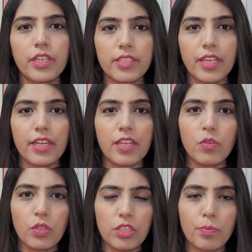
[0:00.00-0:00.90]
it is getting
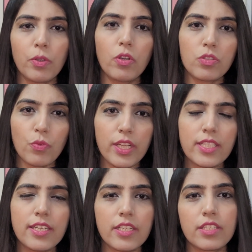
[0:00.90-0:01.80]
worse, because
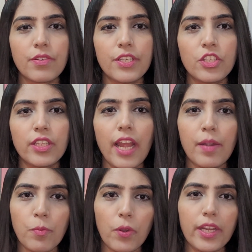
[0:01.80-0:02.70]
once it is reaching
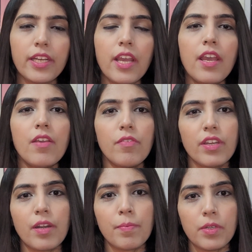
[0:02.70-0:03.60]
that point where a